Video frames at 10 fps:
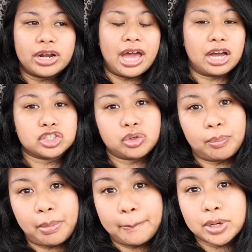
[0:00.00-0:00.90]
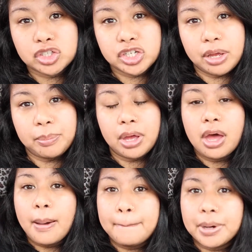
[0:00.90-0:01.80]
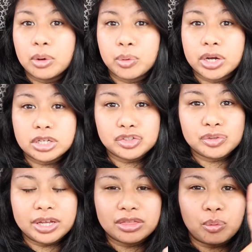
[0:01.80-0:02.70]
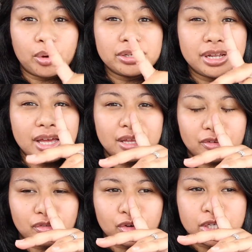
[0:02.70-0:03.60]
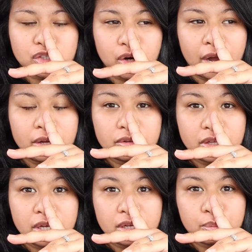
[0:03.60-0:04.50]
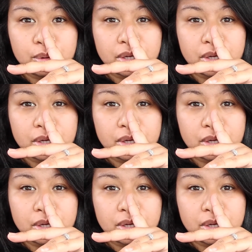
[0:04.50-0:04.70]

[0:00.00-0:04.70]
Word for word: an actual membership, but we're gonna do like the one day like free trial thing